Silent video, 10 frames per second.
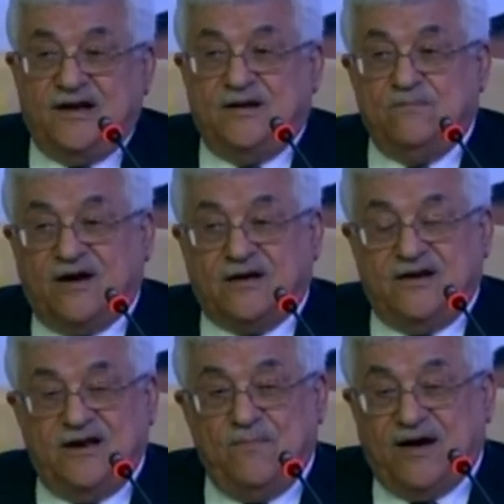
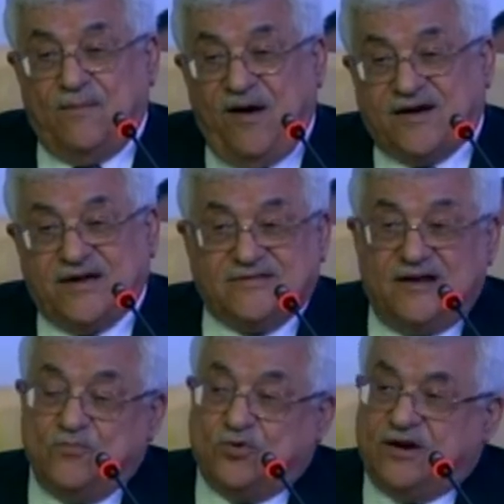Nevertheless,
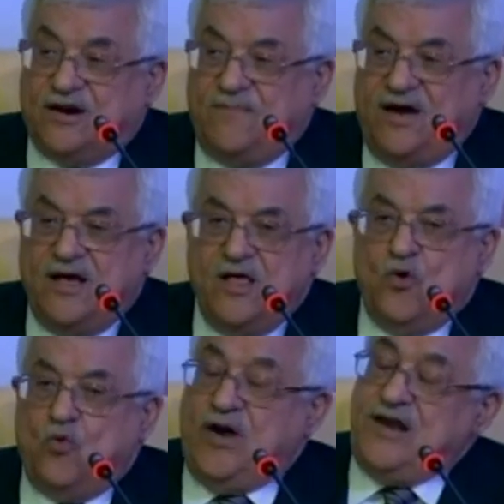visitors of
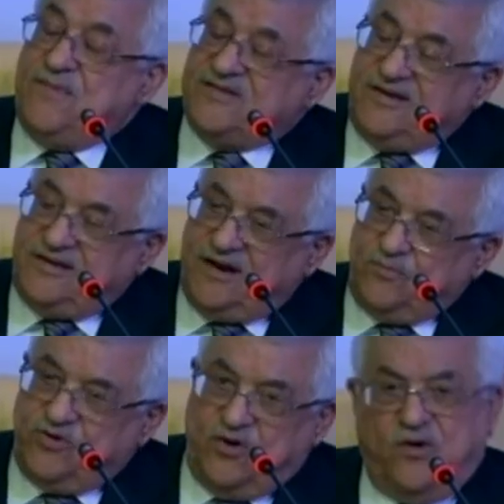Jerusalem came to
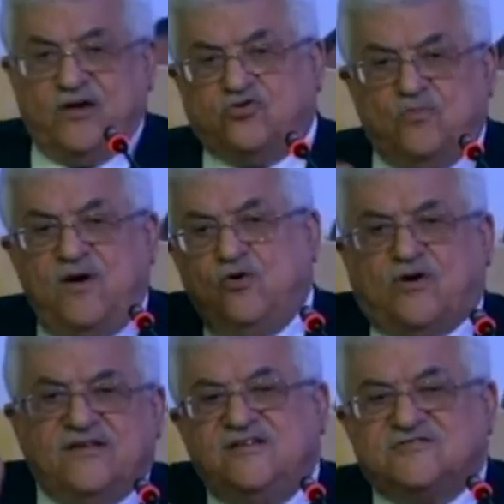Mecca and Medina,
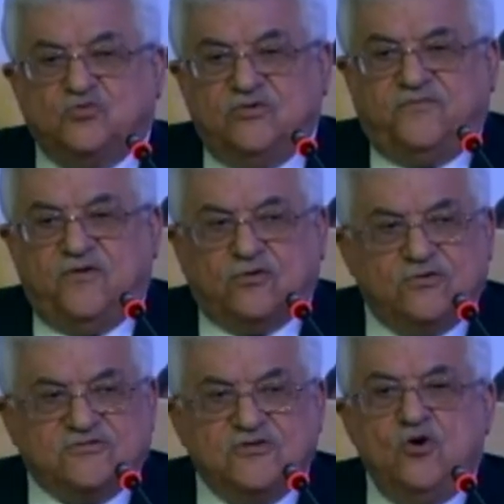then to
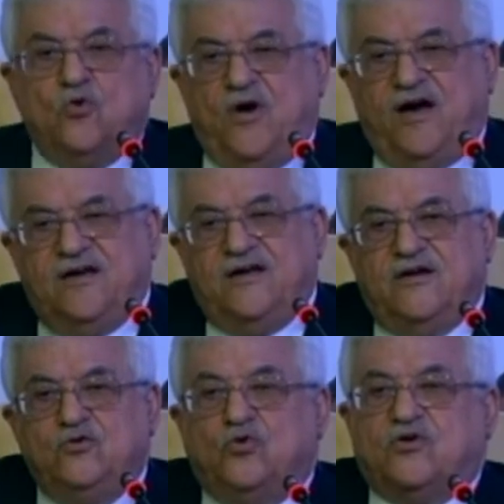Jerusalem, where they prayed
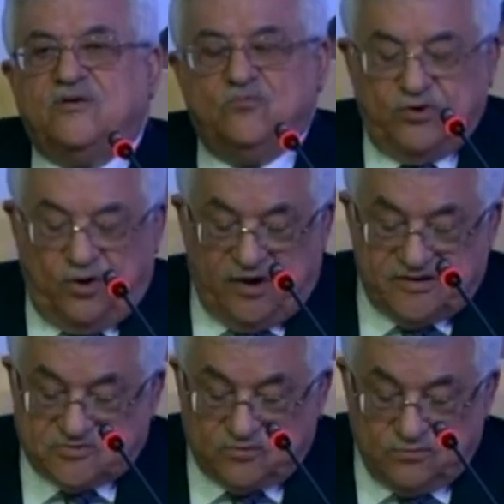and sometimes
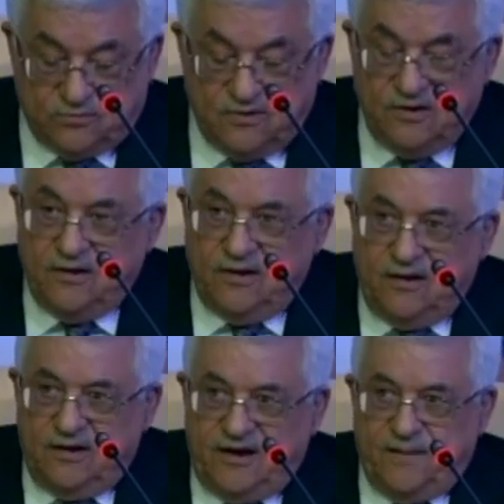resided and lived
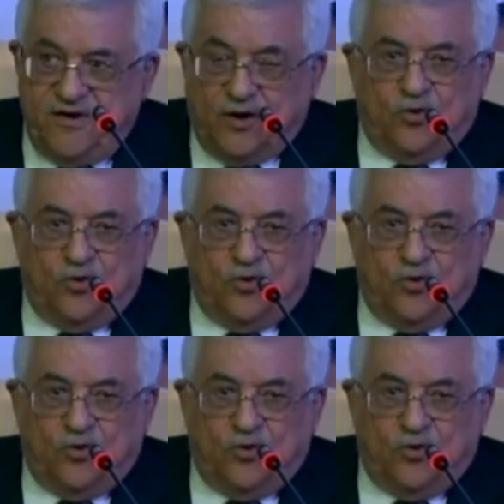there.